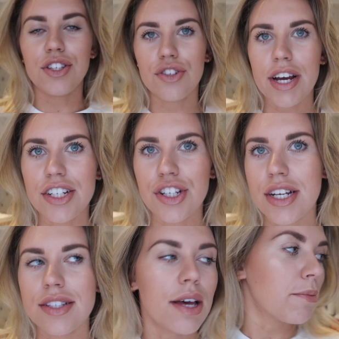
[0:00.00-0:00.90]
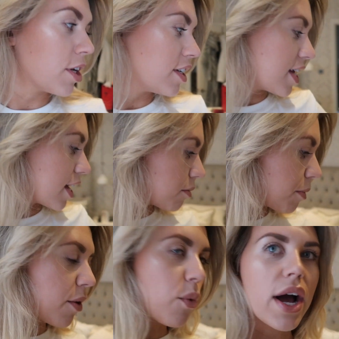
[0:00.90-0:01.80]
are the straight jeans. I'm going to take
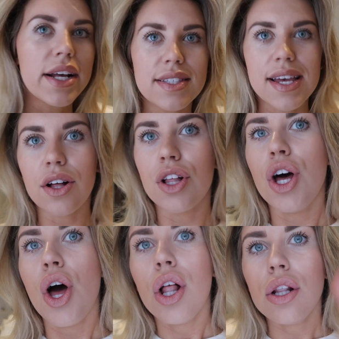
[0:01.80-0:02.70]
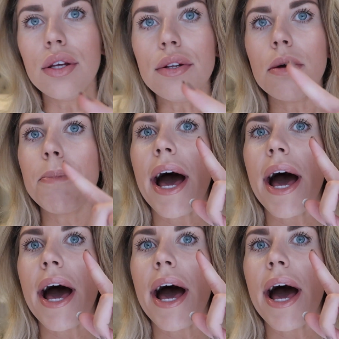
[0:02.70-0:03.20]
my YSL Loulou